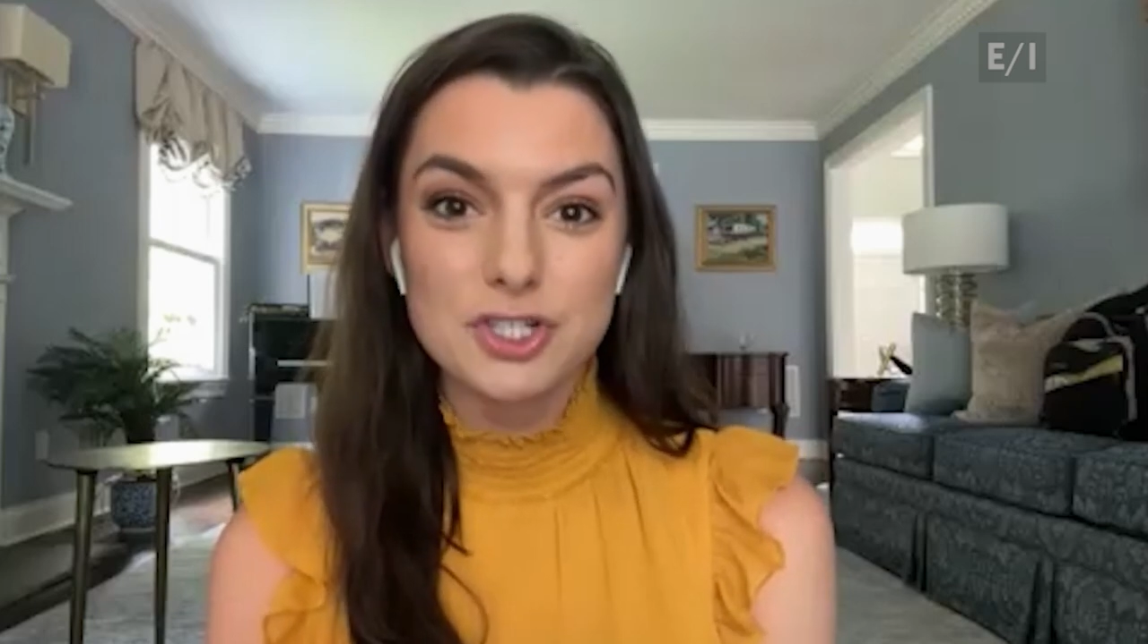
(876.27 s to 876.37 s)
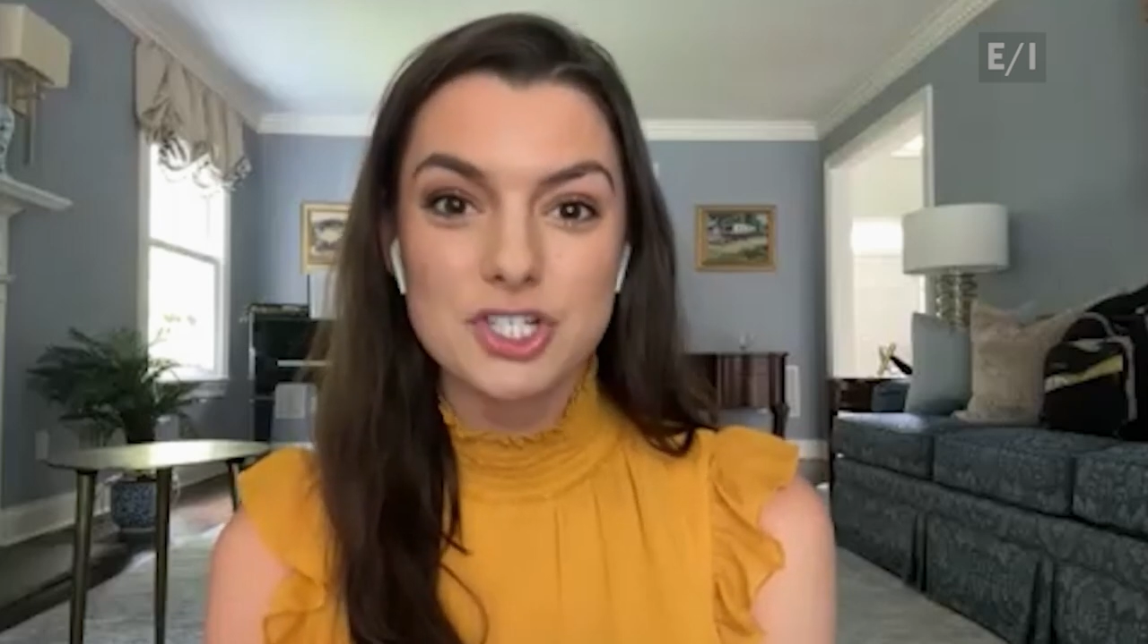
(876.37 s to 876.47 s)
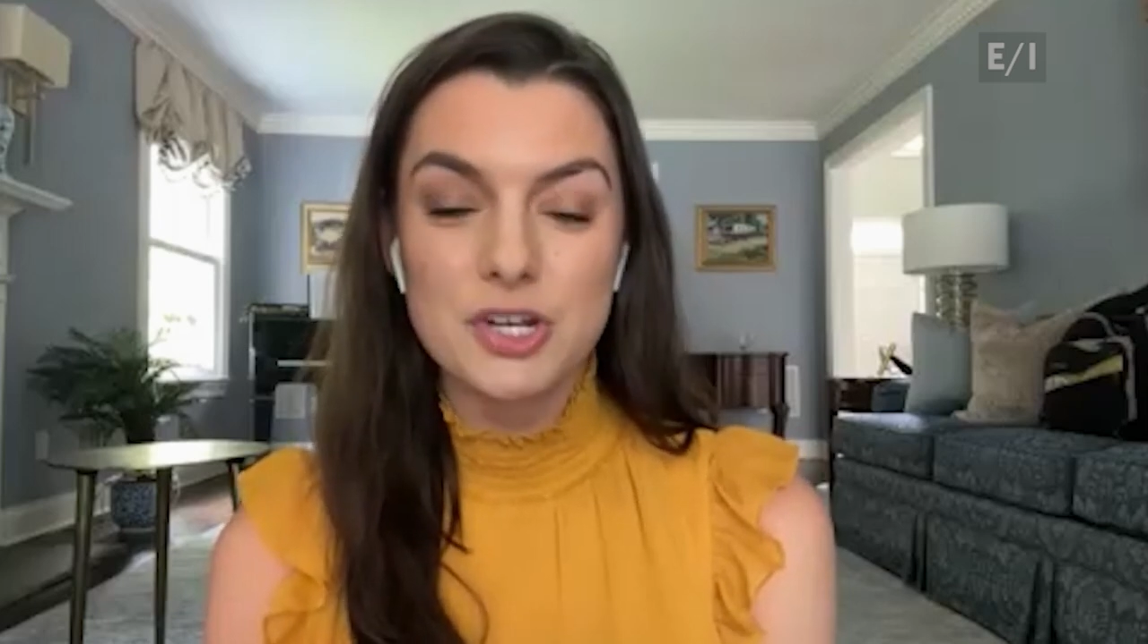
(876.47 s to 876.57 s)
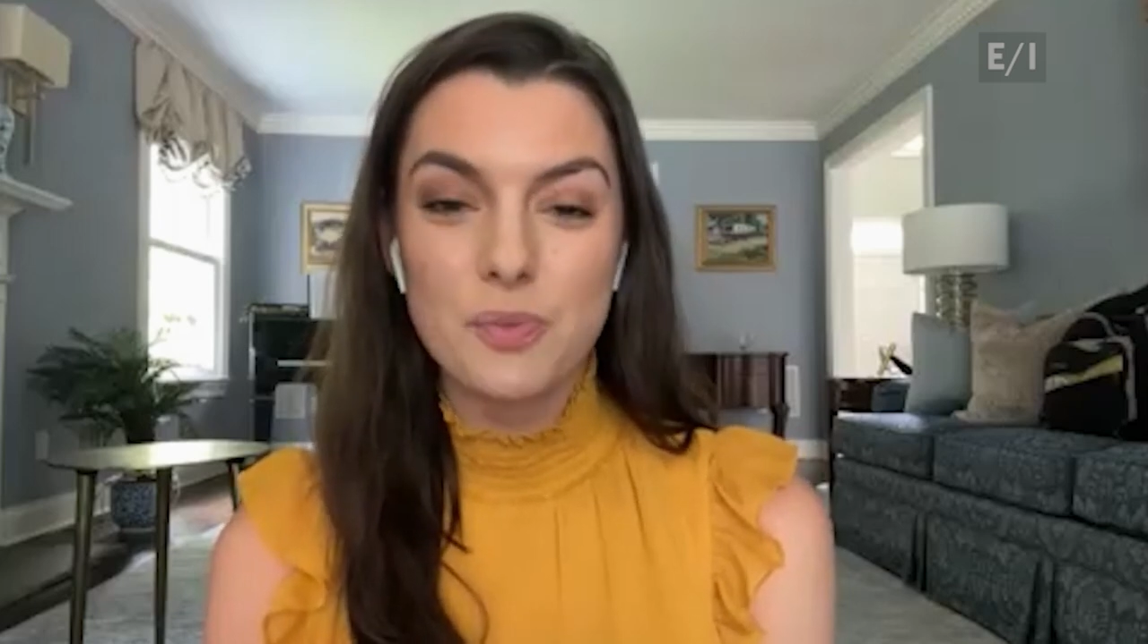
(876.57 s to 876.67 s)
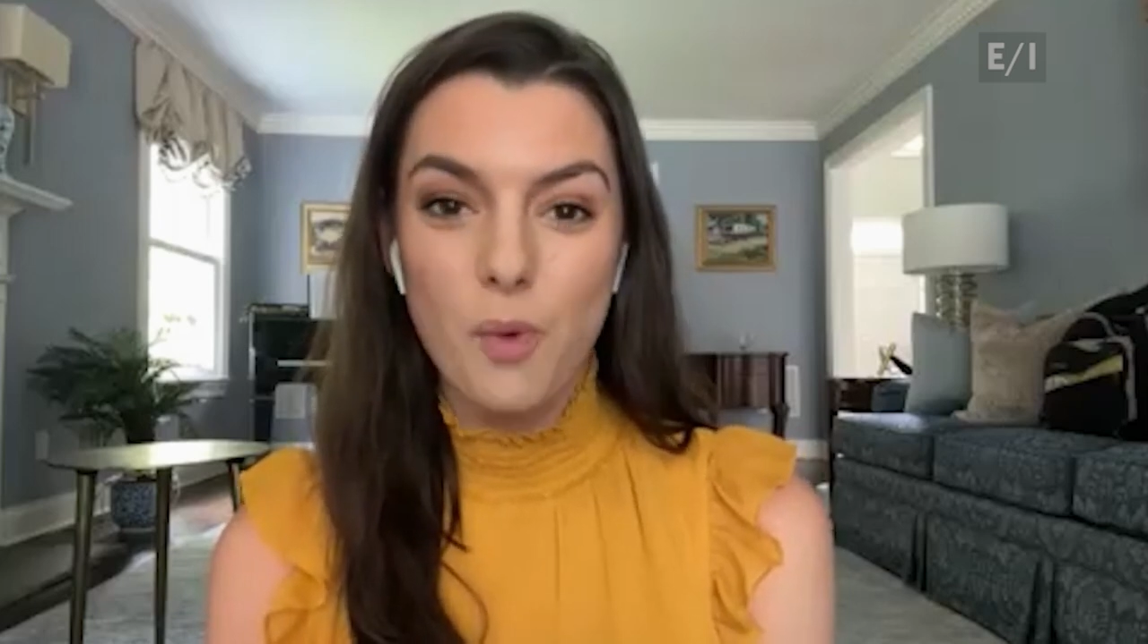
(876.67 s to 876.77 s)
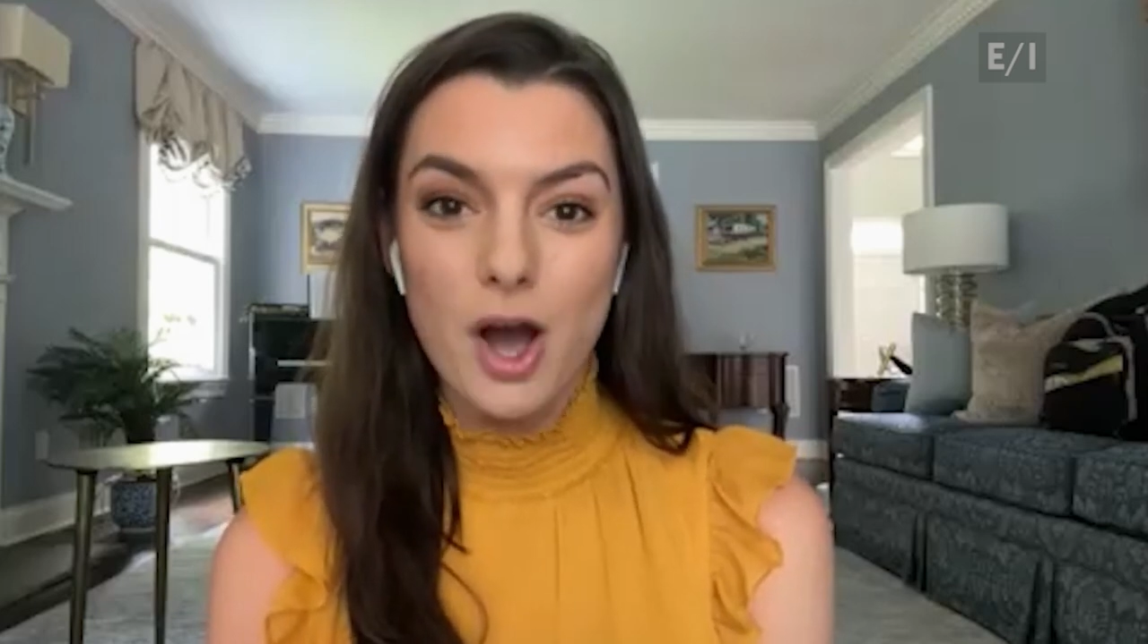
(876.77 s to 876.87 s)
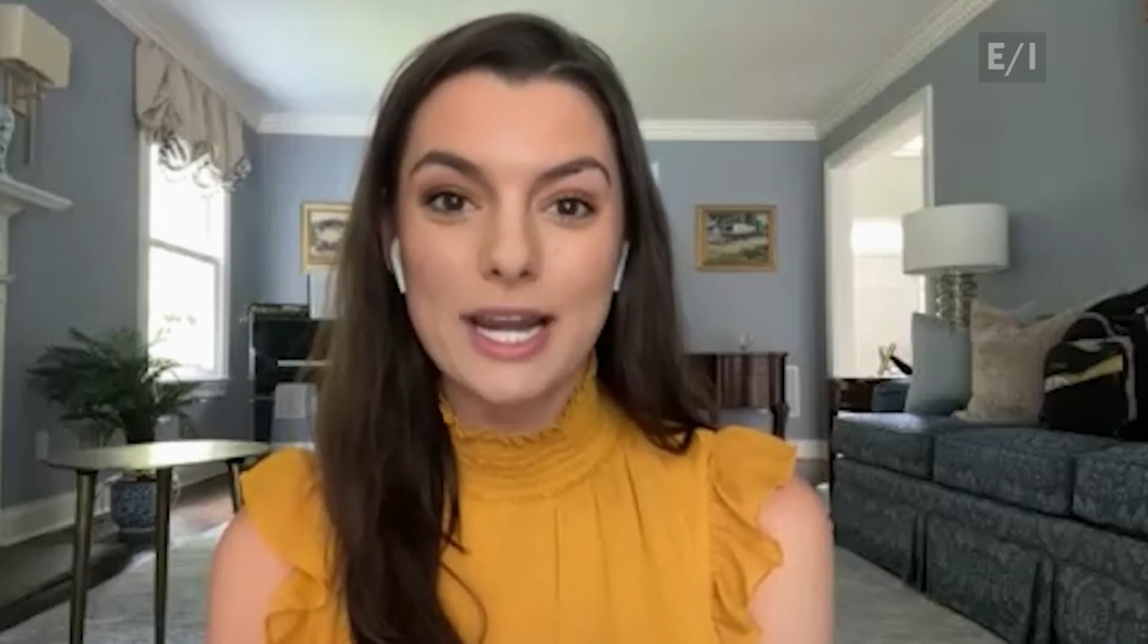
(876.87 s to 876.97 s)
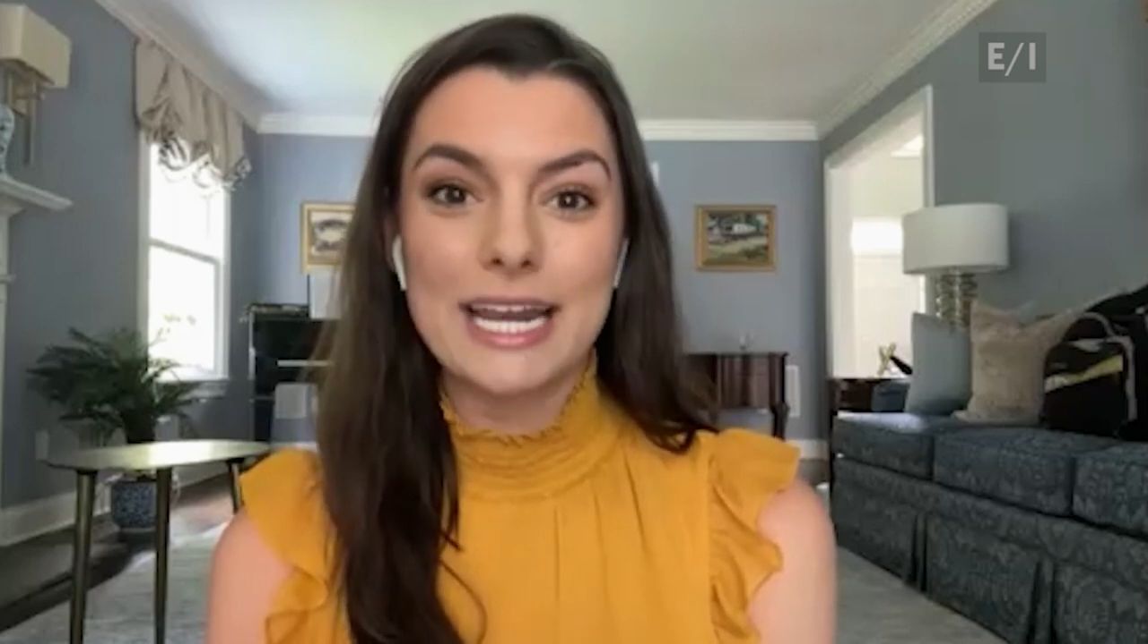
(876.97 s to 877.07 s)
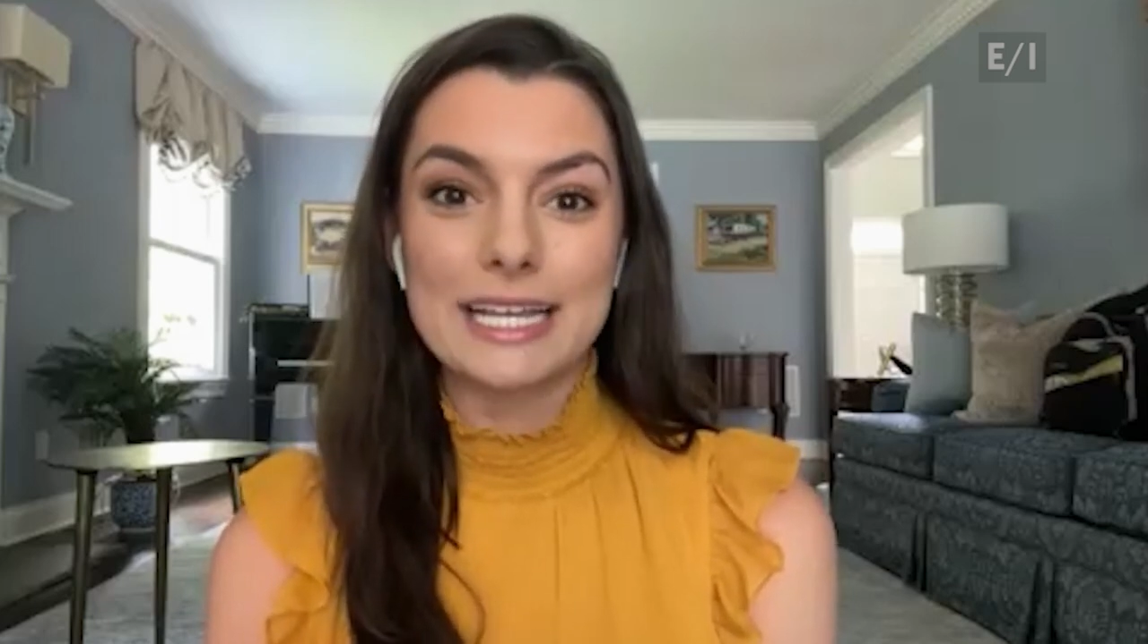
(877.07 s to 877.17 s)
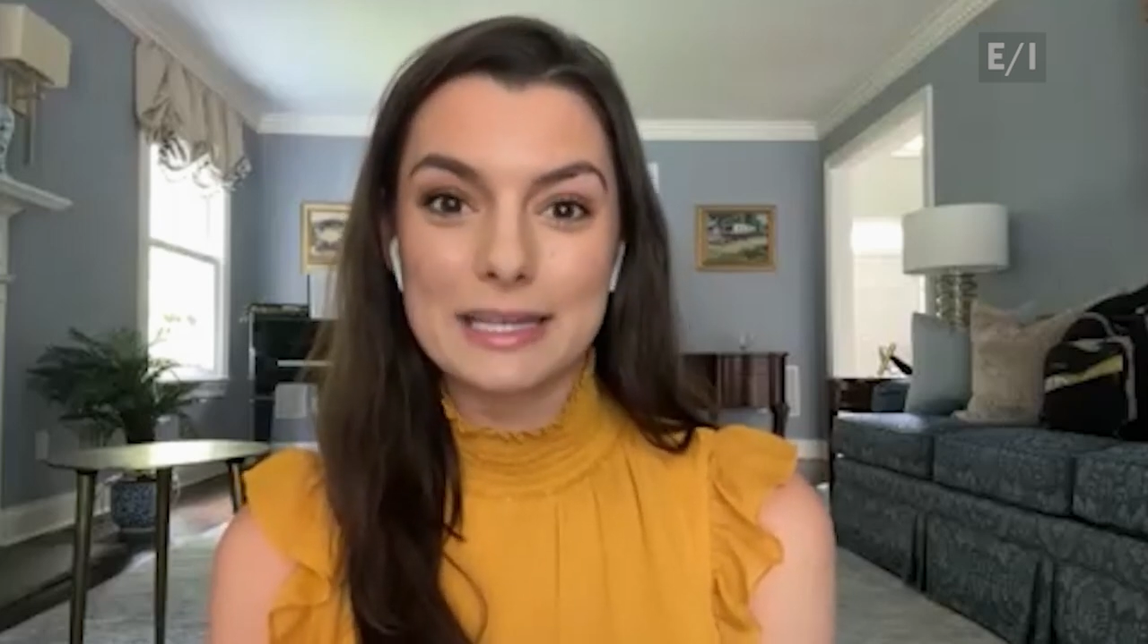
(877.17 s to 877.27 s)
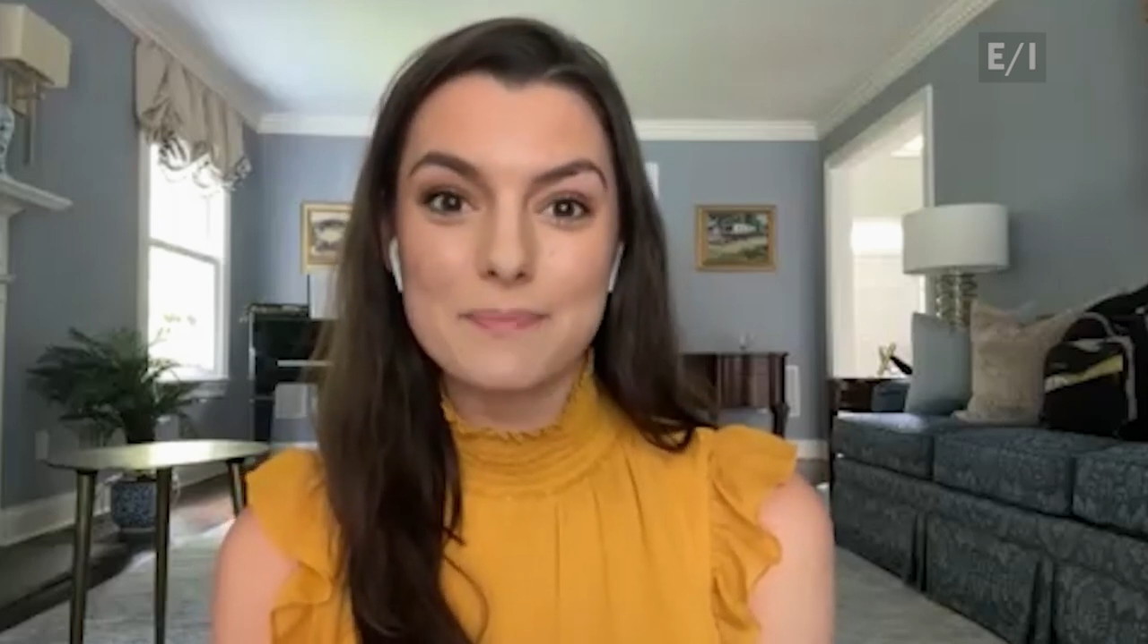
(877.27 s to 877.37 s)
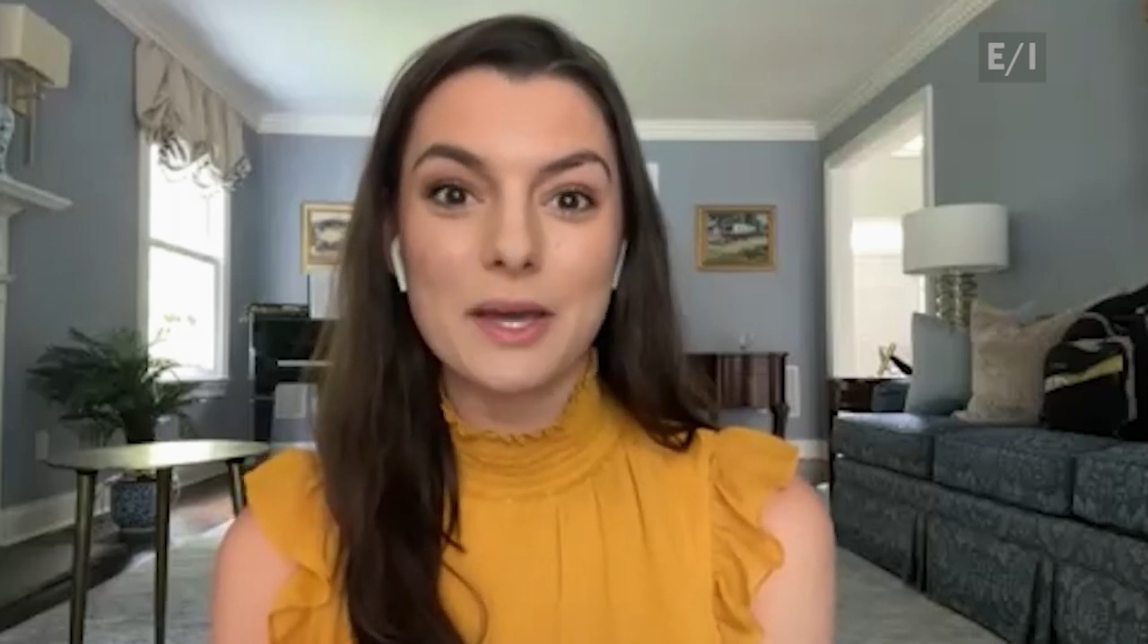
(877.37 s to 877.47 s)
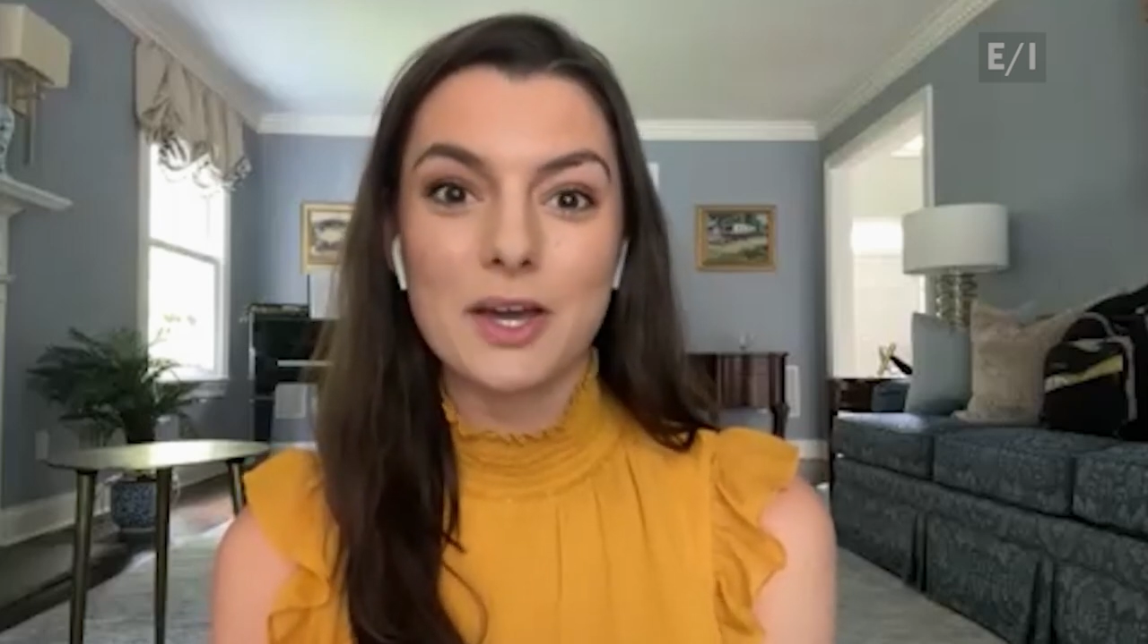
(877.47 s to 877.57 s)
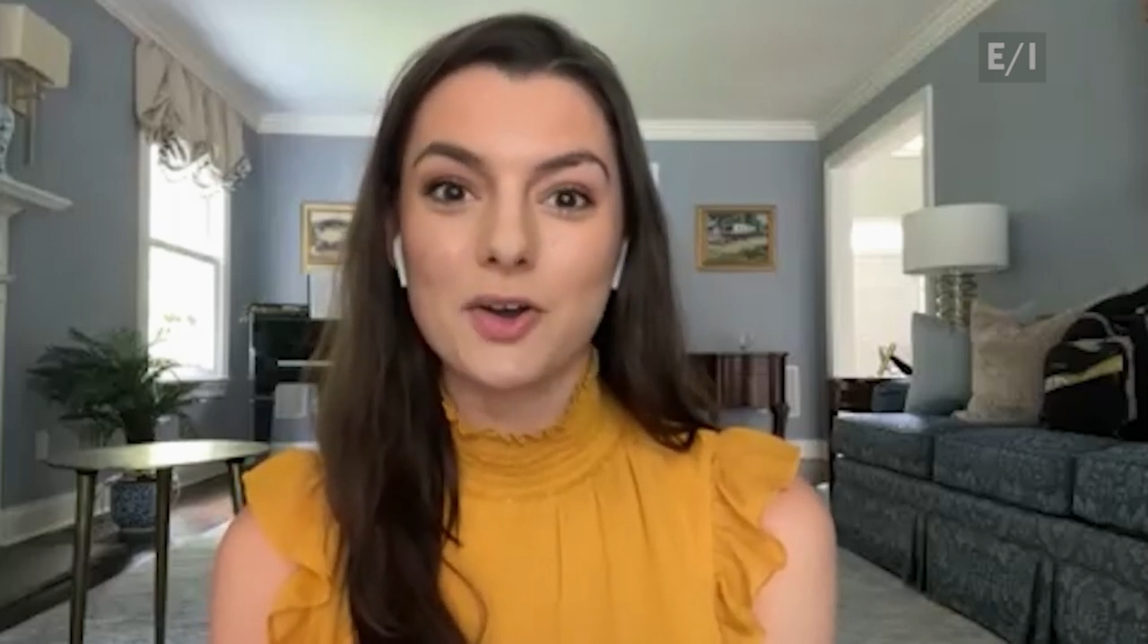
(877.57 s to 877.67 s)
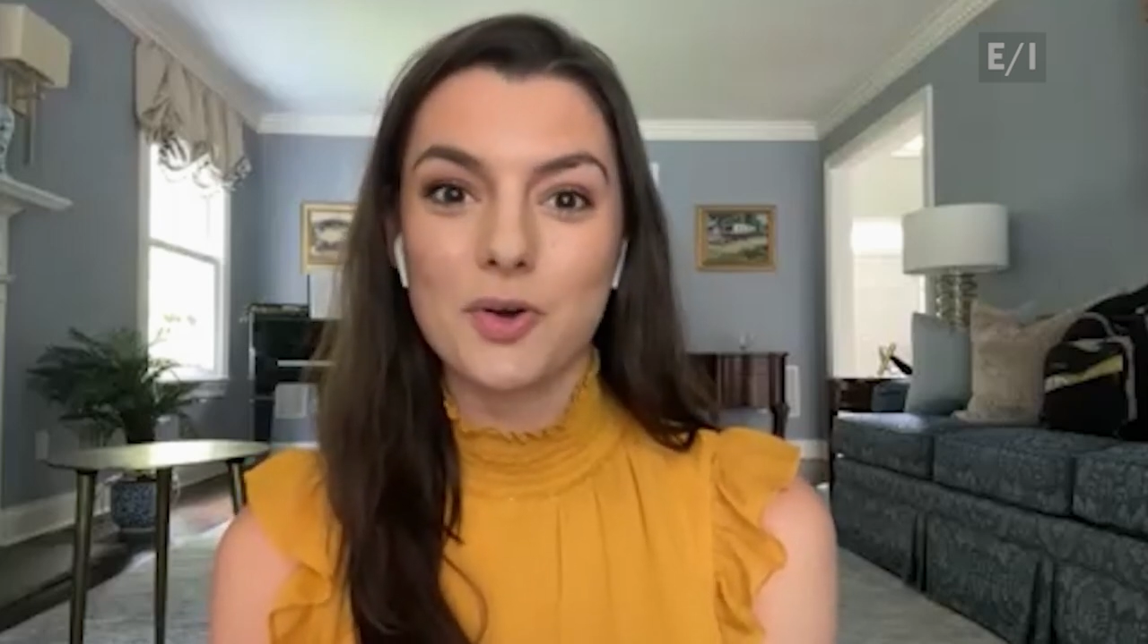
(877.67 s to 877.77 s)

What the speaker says: she won an Olympic